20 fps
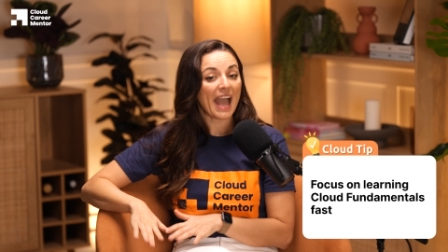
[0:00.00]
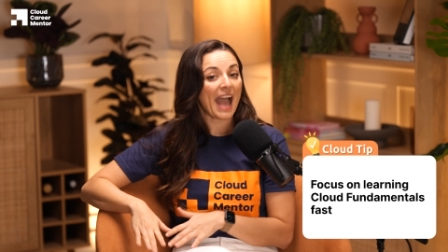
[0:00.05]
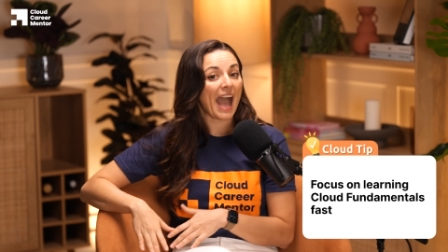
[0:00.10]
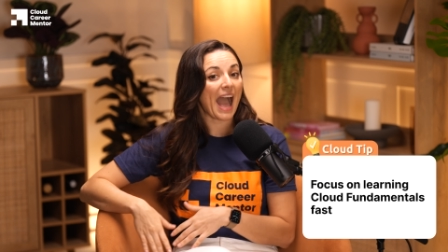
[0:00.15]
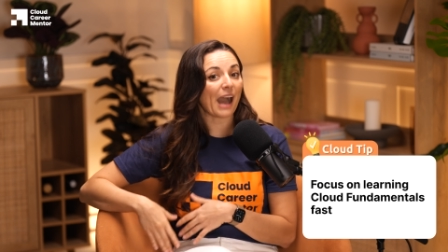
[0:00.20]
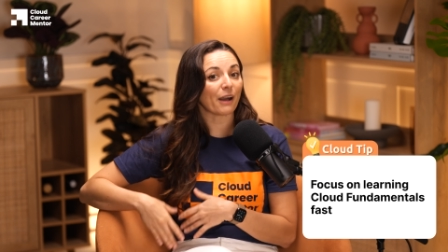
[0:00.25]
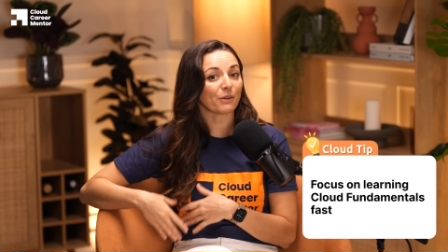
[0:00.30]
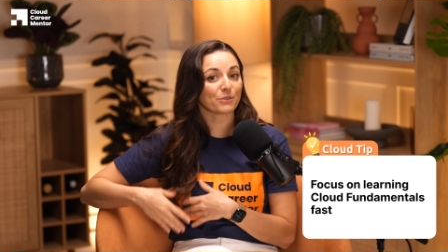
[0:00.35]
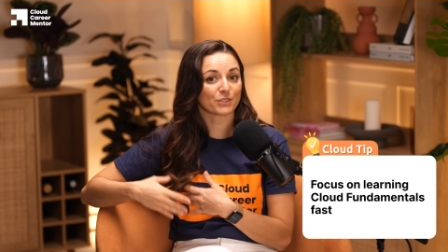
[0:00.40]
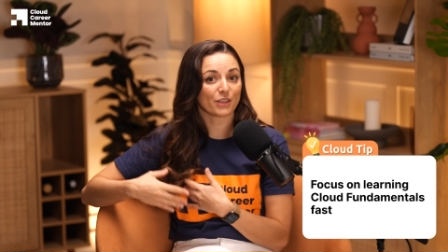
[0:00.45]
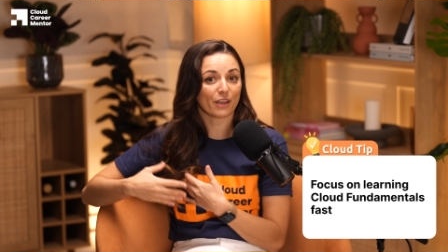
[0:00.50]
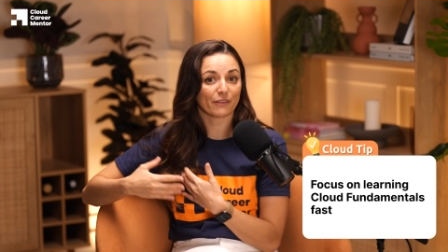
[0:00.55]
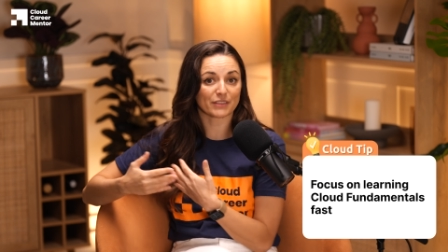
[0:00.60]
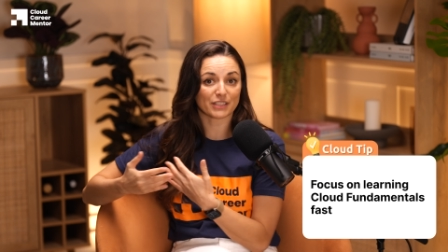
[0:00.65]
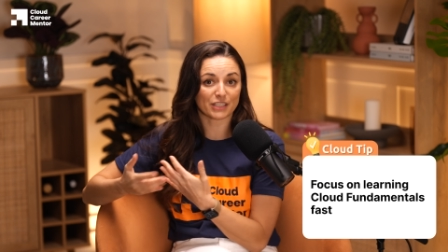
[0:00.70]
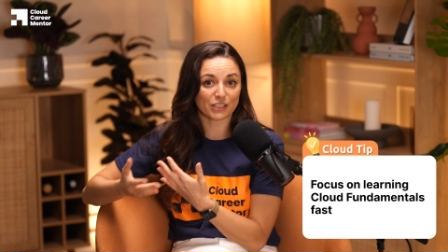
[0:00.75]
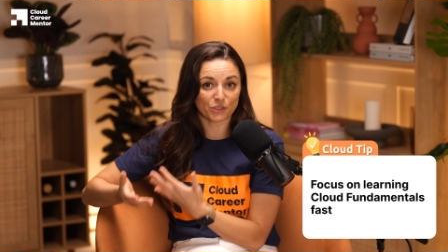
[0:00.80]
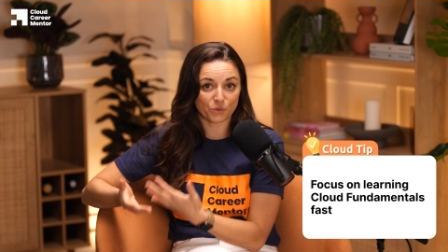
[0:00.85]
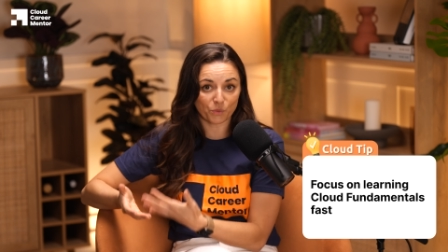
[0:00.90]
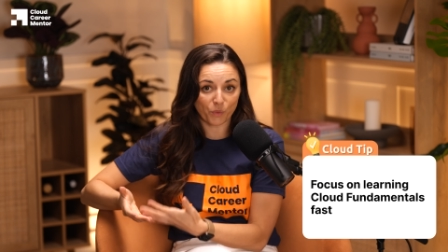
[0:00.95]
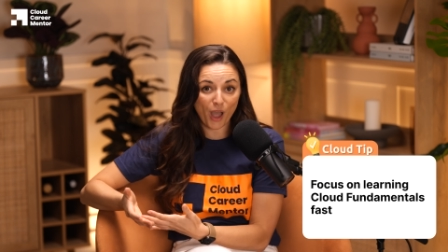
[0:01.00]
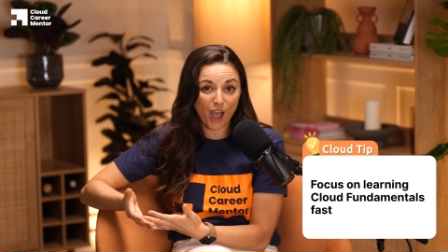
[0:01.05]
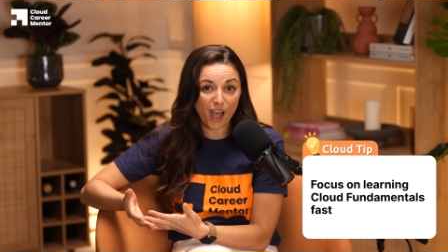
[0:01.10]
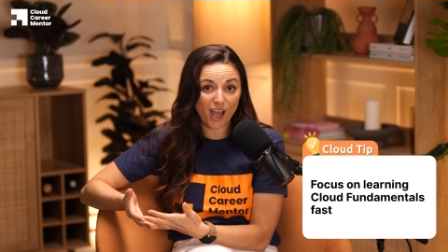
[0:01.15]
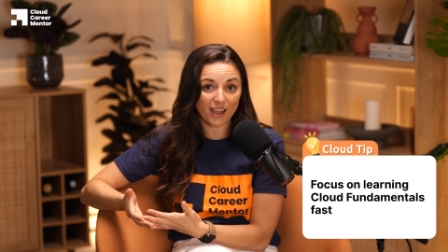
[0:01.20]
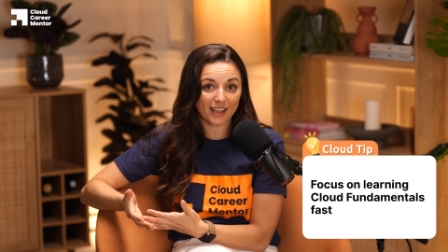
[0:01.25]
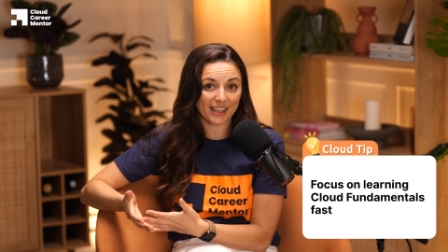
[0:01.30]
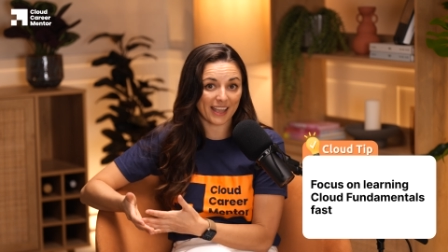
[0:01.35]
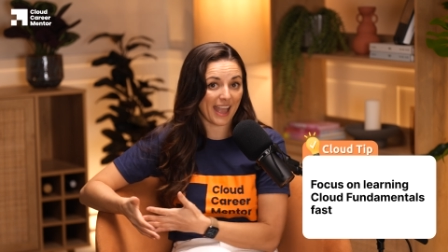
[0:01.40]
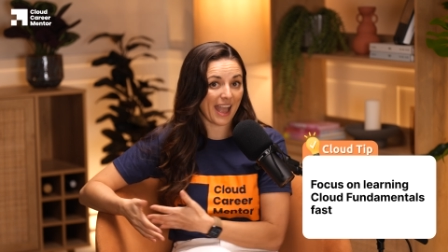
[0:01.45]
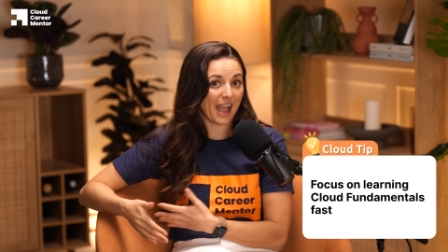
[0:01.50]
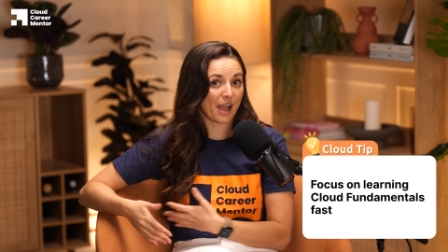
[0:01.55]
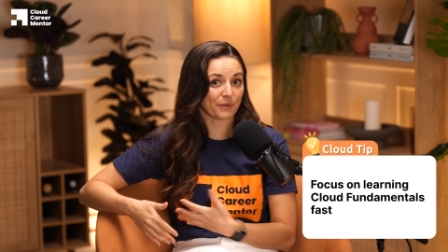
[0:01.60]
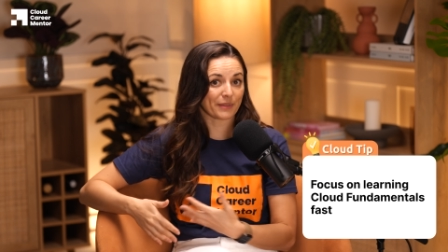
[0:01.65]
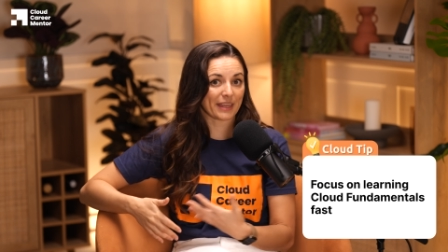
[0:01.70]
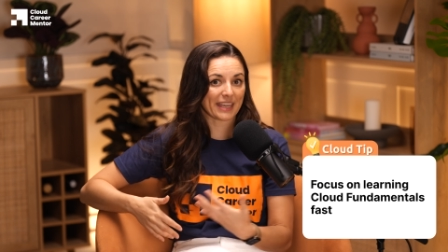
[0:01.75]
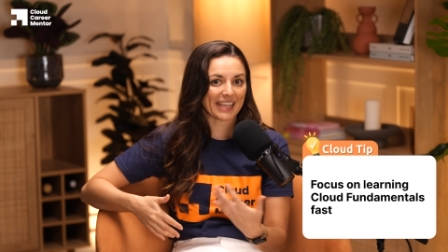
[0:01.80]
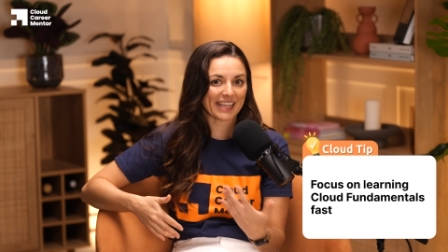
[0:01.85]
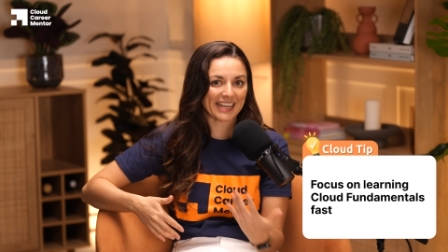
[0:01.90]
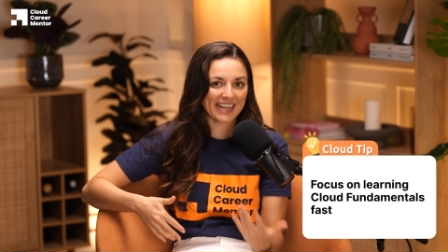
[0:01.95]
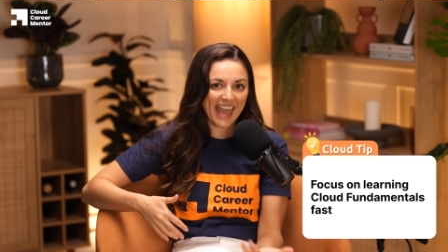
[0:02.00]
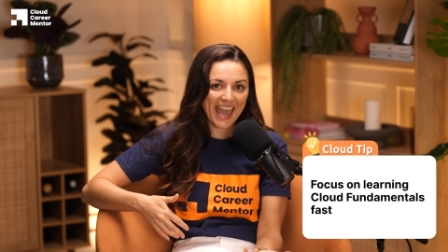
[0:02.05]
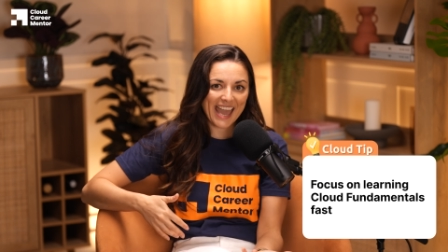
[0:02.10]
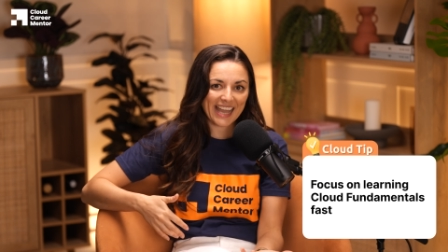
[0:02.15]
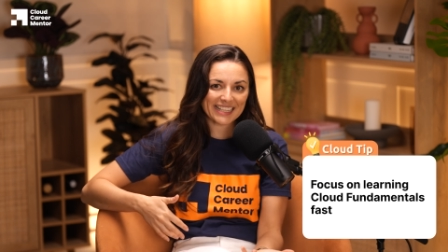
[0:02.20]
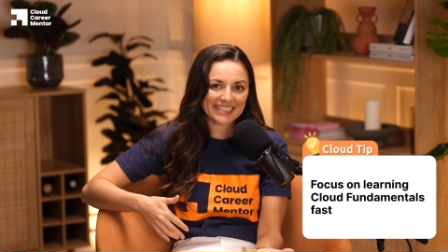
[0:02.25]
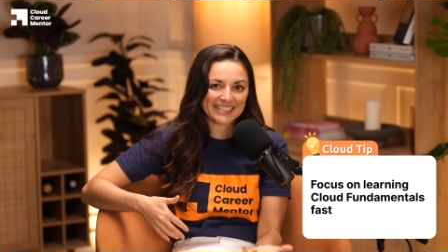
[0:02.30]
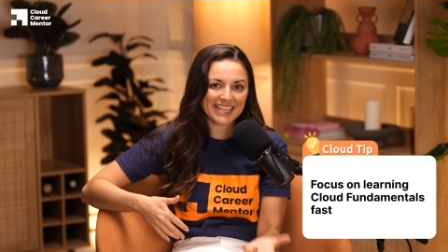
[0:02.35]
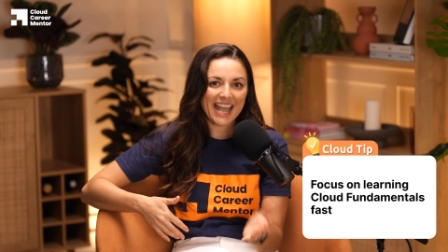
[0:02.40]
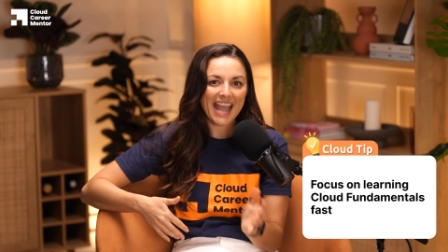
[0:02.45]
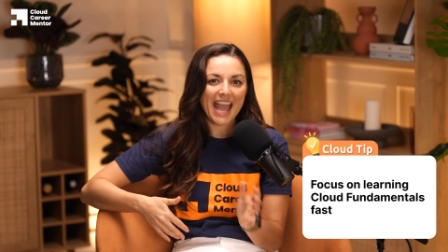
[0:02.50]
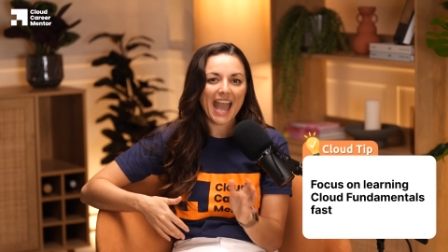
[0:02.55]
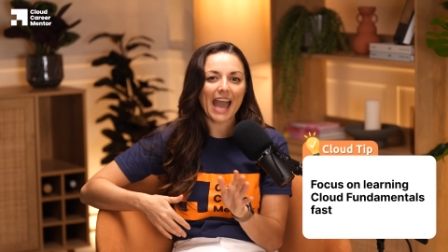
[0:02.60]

How services work, how they connect,